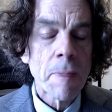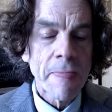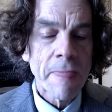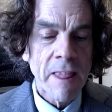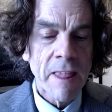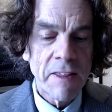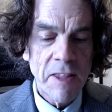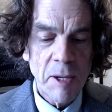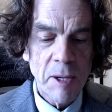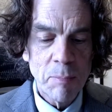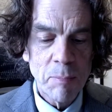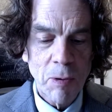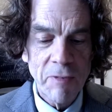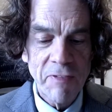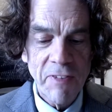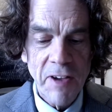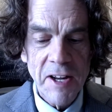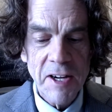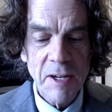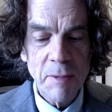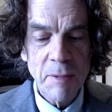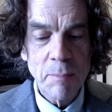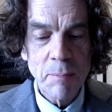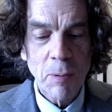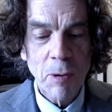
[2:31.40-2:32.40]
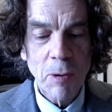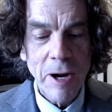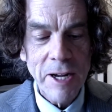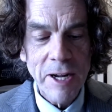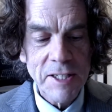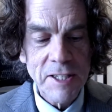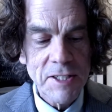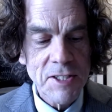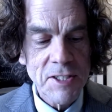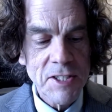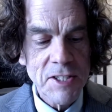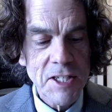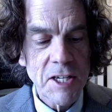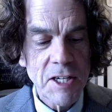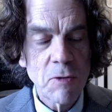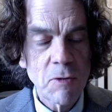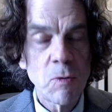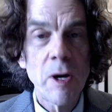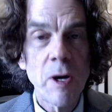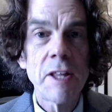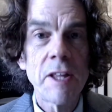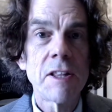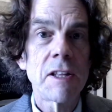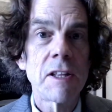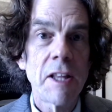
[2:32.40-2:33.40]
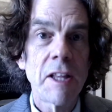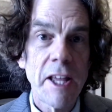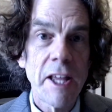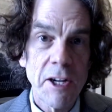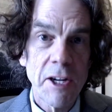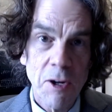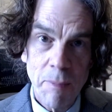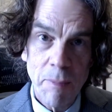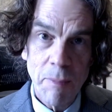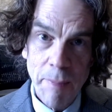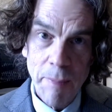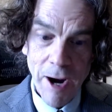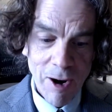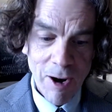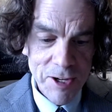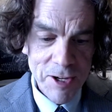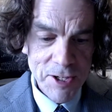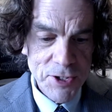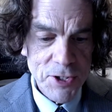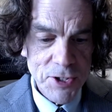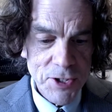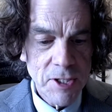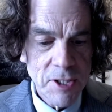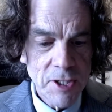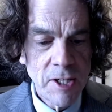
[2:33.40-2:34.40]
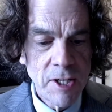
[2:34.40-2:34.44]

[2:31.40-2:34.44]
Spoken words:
They prevented pregnancy with later marriage,